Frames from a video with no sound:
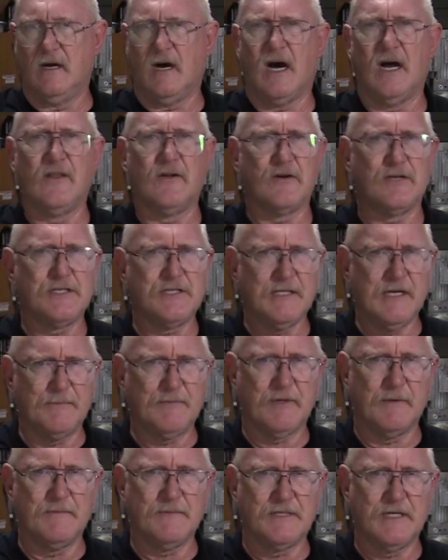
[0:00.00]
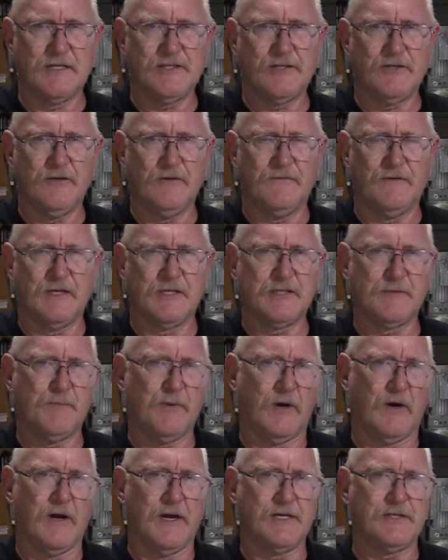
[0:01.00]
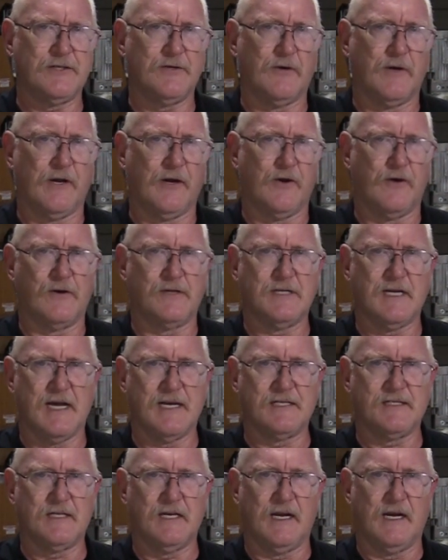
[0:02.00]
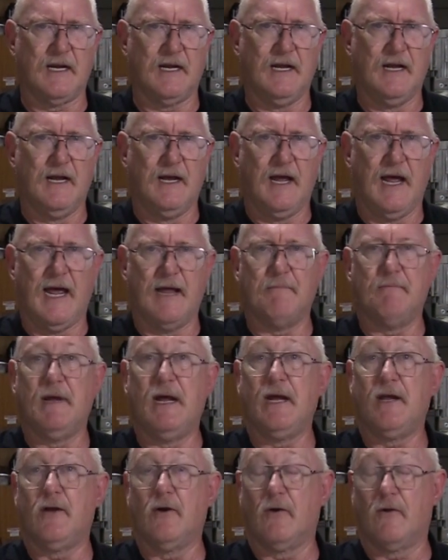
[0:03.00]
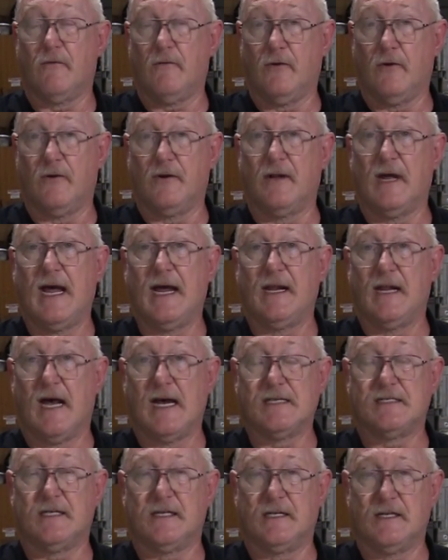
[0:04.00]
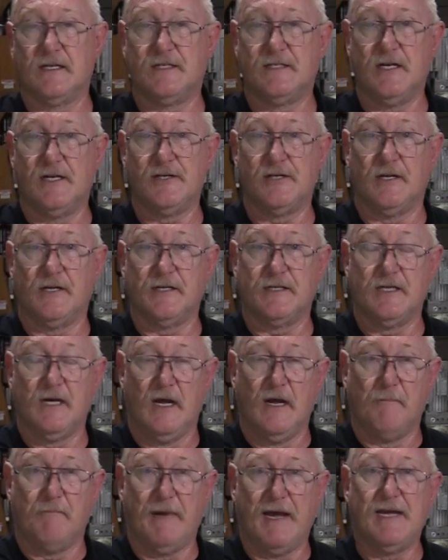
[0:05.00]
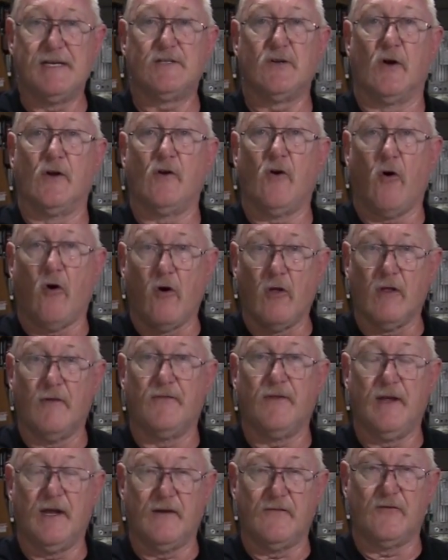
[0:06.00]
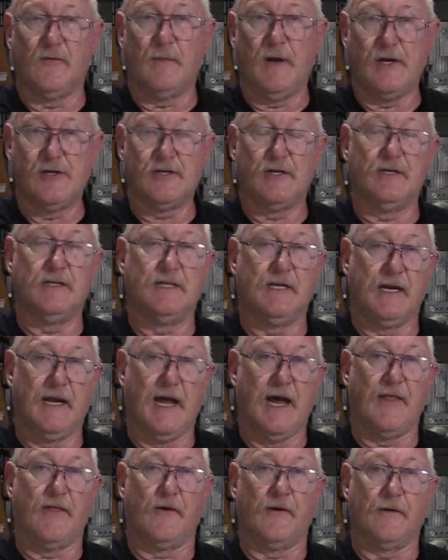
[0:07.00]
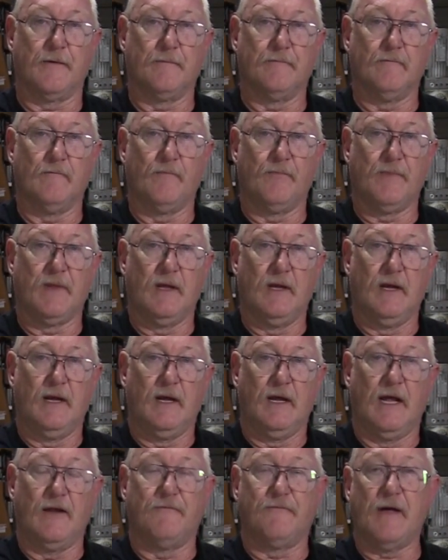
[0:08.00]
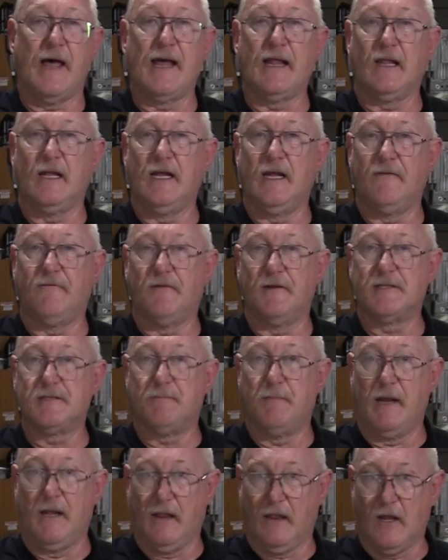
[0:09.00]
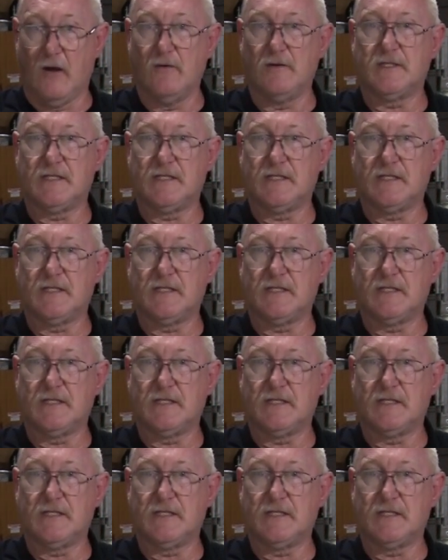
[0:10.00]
other symptoms that you've experienced during your testing, and make your, your diagnostic decisions based on all of the information together. And finally, if it's below